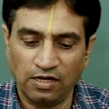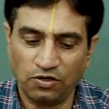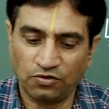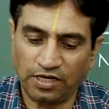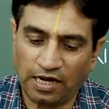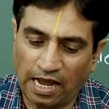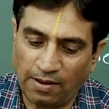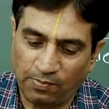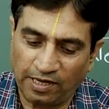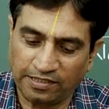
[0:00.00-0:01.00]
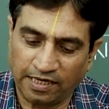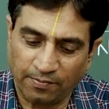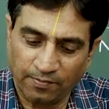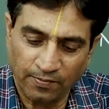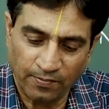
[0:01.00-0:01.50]
You see I am
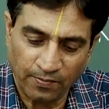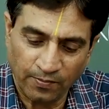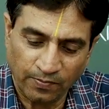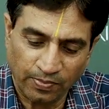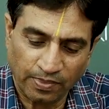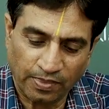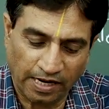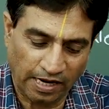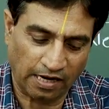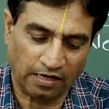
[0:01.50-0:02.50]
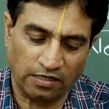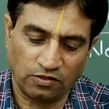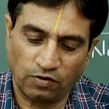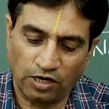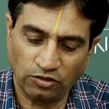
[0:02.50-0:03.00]
placing 3 electrons,
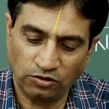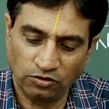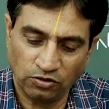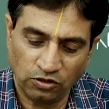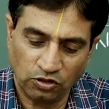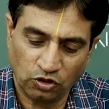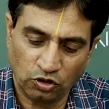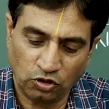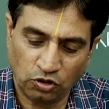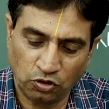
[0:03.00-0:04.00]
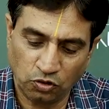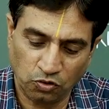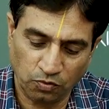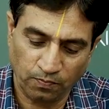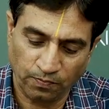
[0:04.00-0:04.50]
1,
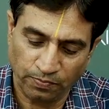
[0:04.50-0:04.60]
2,